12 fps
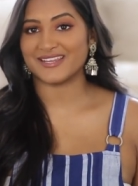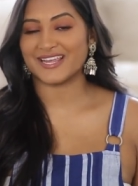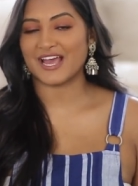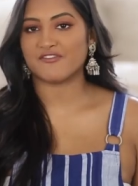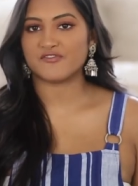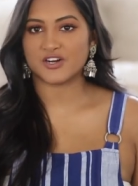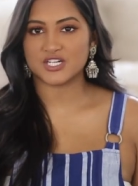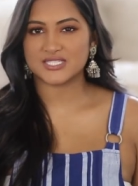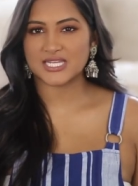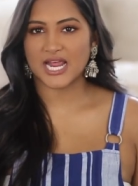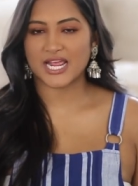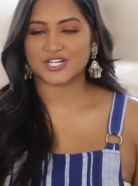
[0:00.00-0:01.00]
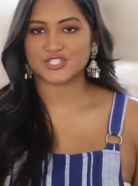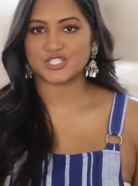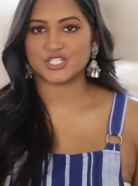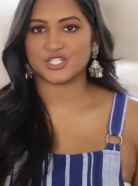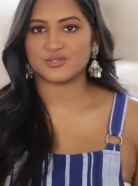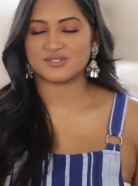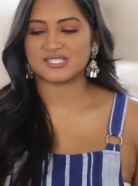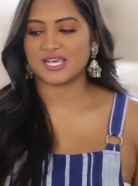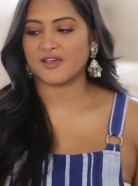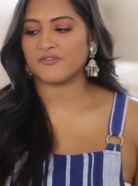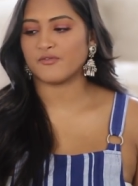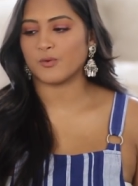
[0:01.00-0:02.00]
Like, at first I actually used
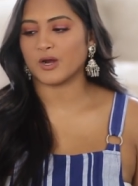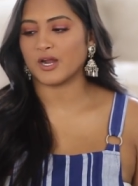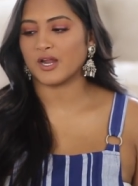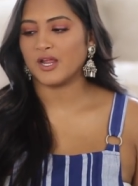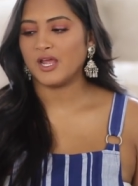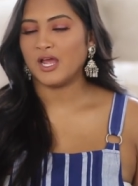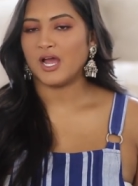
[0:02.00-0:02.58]
it for